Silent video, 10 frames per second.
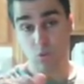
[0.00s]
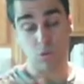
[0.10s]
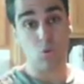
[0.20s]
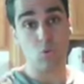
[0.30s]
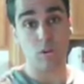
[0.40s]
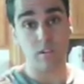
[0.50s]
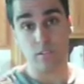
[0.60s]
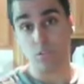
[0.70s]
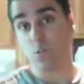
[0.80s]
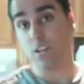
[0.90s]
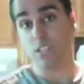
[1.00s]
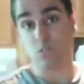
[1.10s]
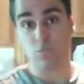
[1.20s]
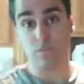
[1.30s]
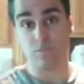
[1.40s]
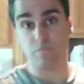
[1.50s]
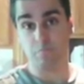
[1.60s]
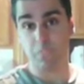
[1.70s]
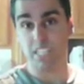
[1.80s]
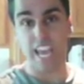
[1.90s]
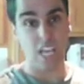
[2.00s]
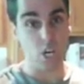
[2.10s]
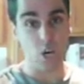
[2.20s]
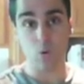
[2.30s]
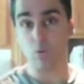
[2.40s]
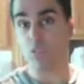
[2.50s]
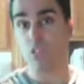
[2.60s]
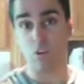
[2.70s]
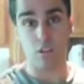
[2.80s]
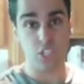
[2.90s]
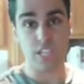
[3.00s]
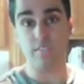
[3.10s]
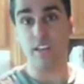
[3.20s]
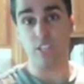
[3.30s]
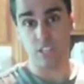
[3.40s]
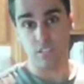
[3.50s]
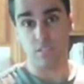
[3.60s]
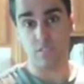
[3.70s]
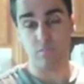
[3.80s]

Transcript: or corn, or any sort of potato or starchy veggies